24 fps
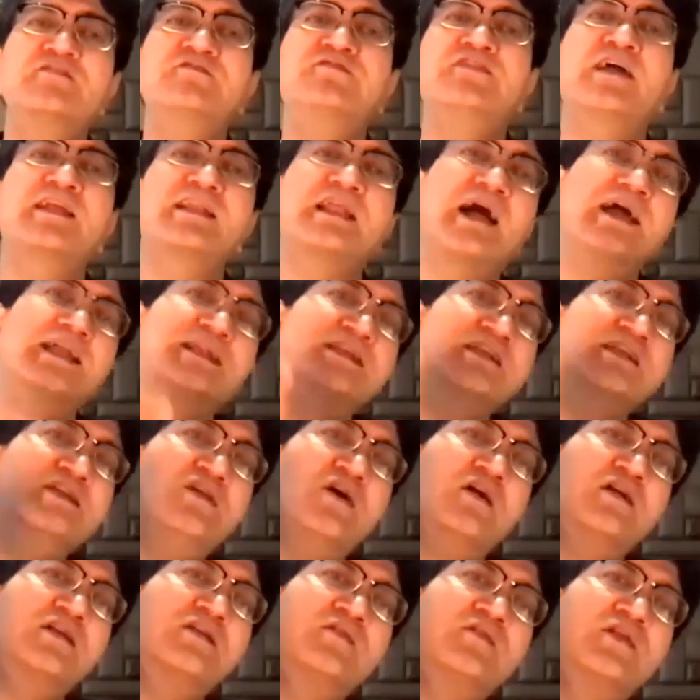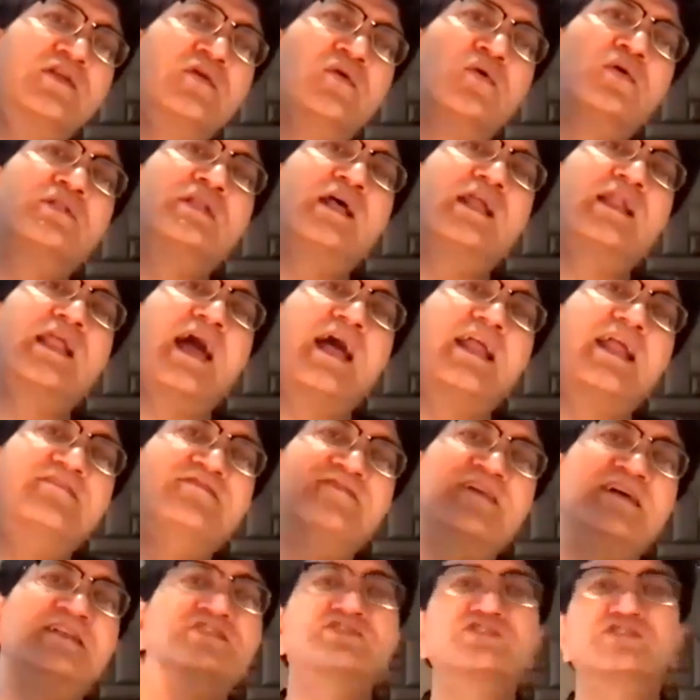in fact, I did not even know that
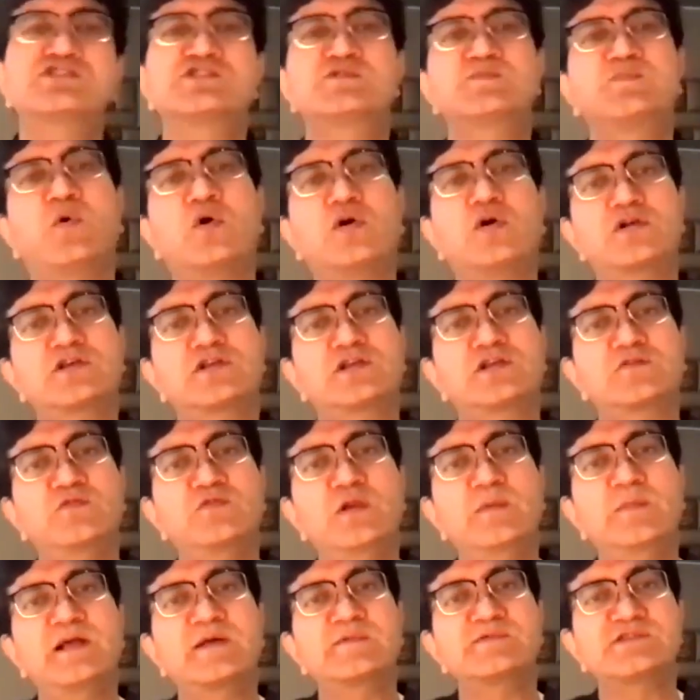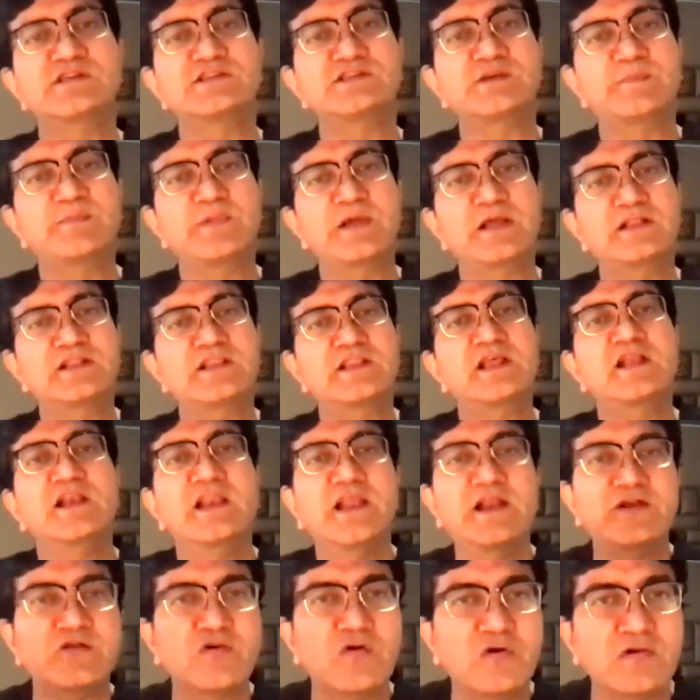adventure sport will become such a big
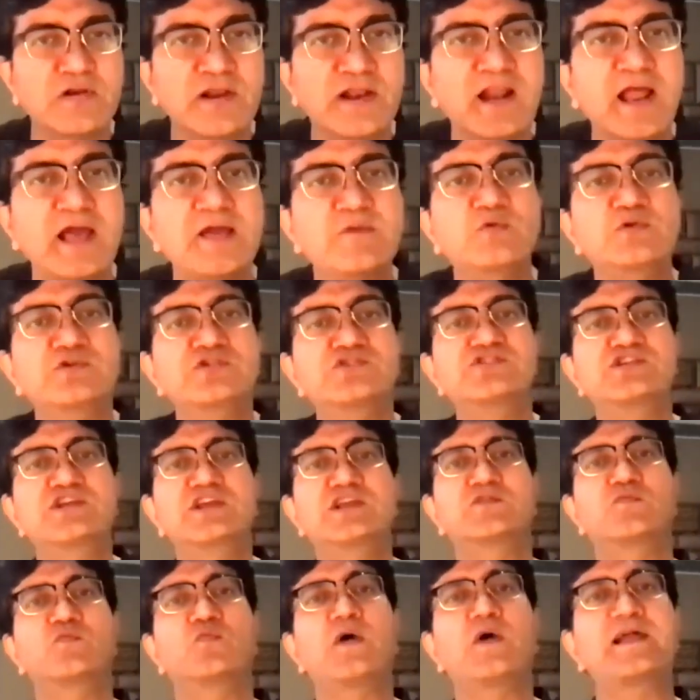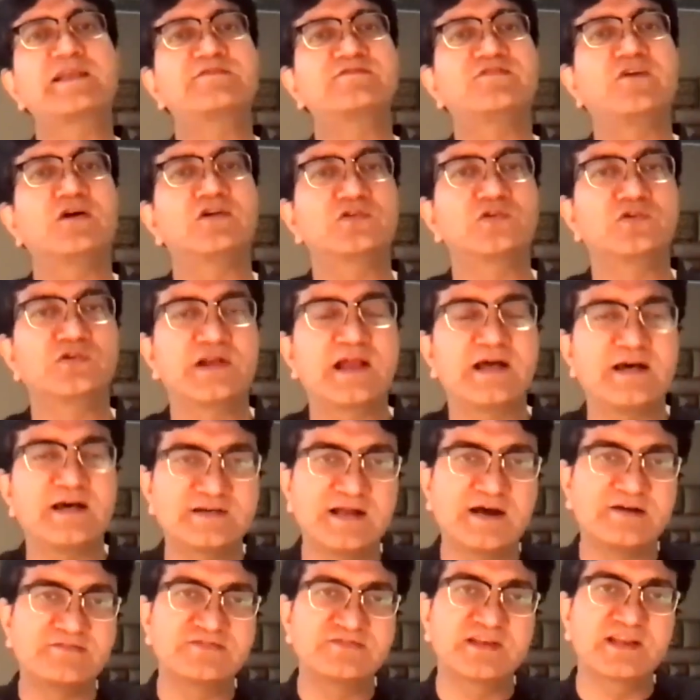thing later on, and I would see it whitewater
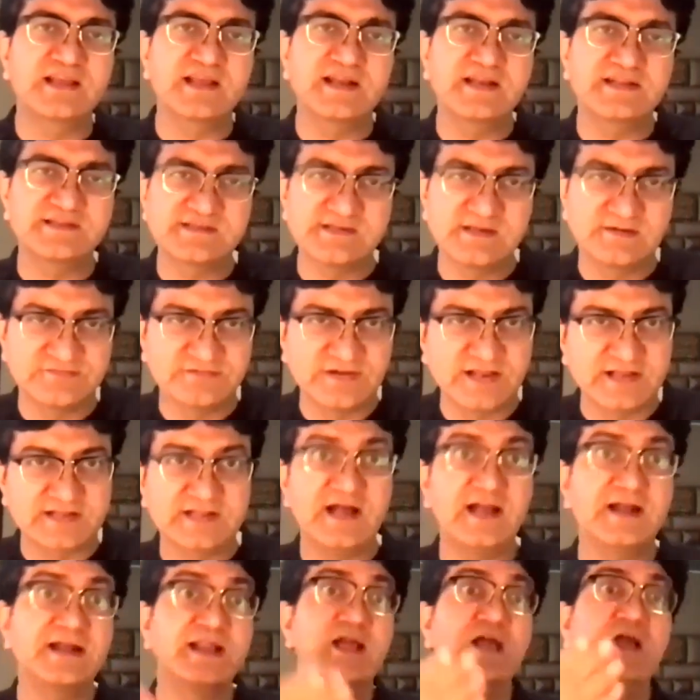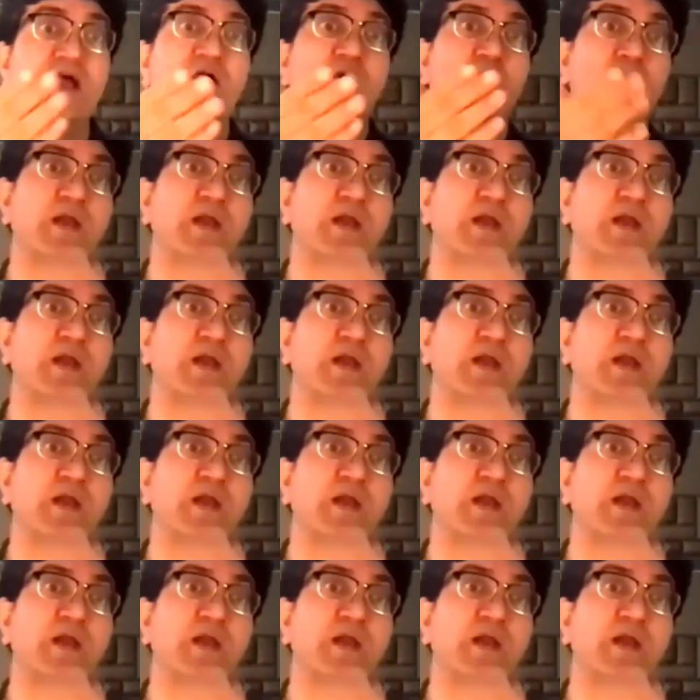rafting and stuff like that.